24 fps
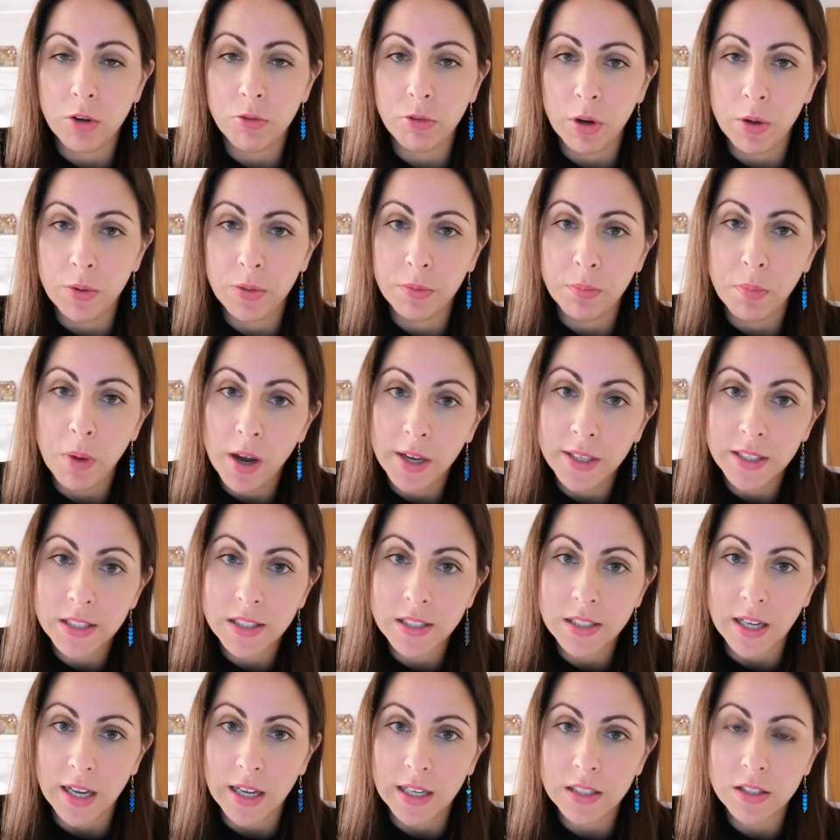growth
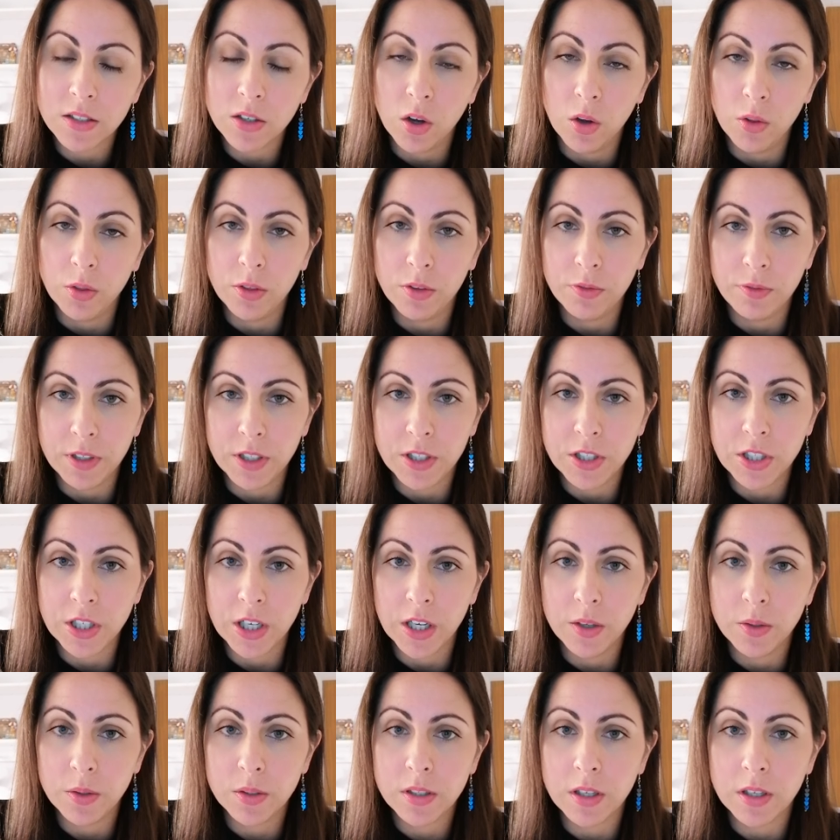mindset on the video.